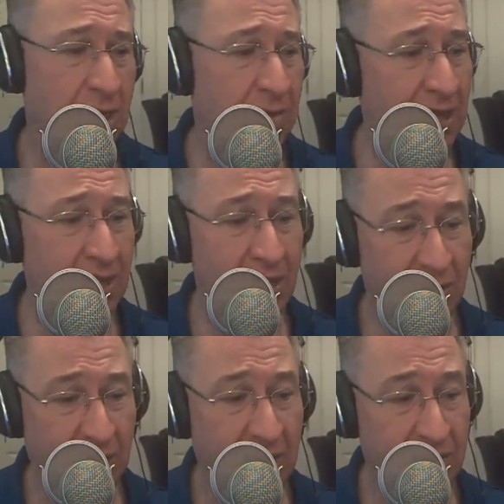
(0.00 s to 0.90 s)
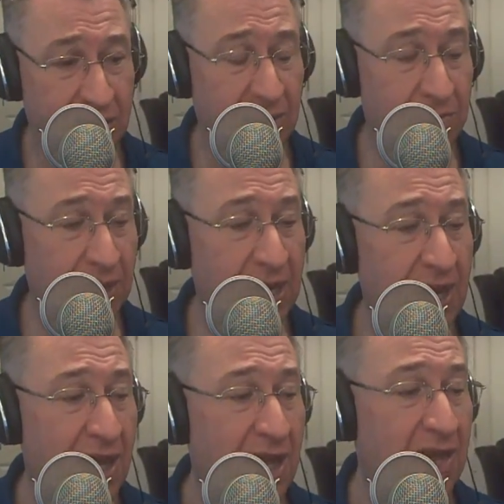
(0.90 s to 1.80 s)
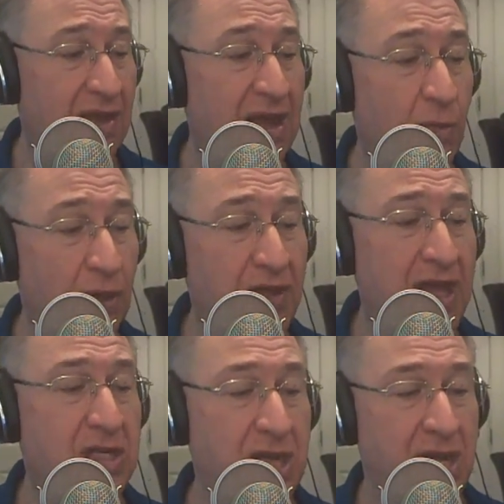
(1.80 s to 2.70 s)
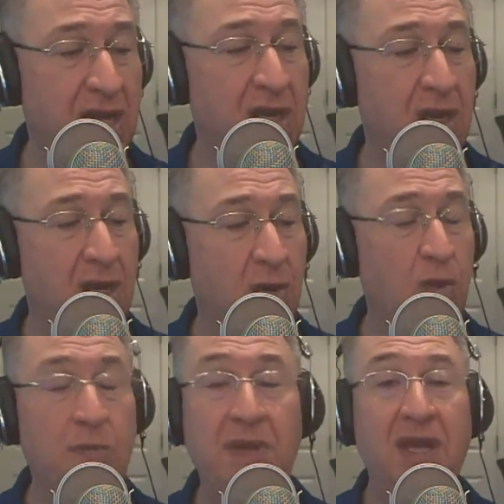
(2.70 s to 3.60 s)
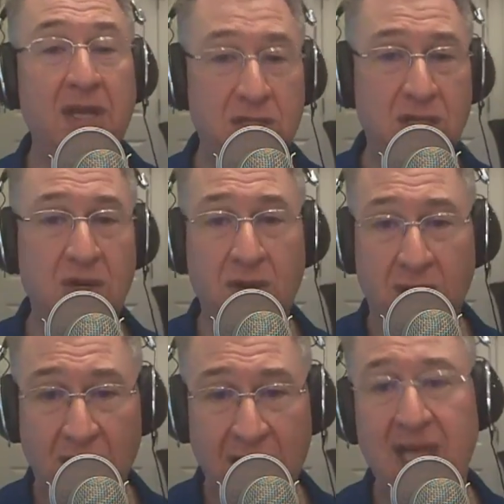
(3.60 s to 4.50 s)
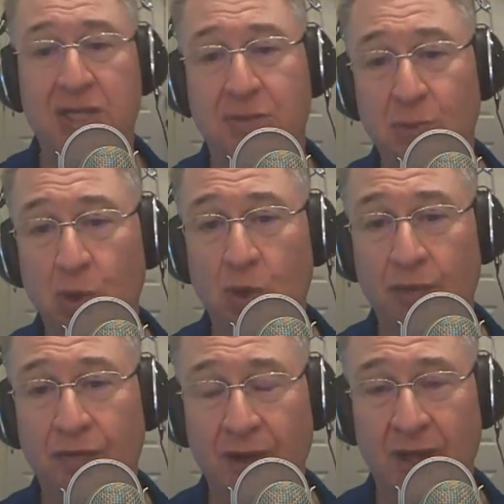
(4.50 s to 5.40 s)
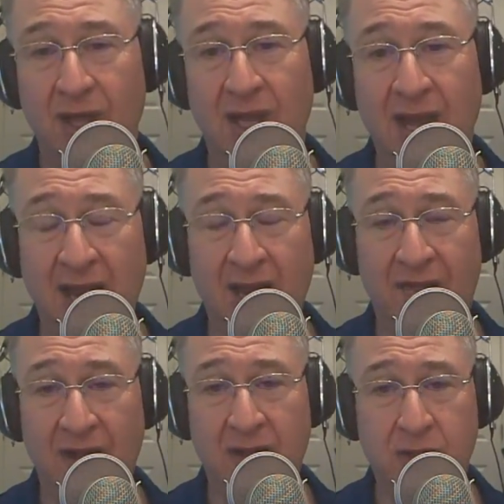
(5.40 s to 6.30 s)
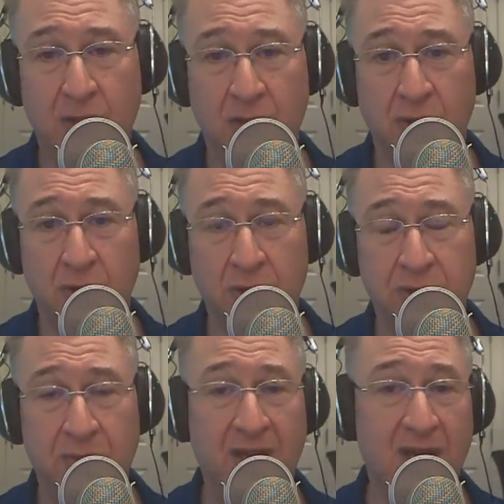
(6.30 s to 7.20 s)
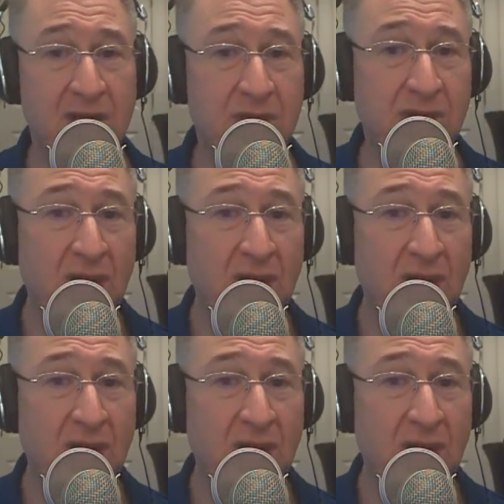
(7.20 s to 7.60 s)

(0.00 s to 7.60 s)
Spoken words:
I mean, they simply what they did would be considered a class move in NFL circles, because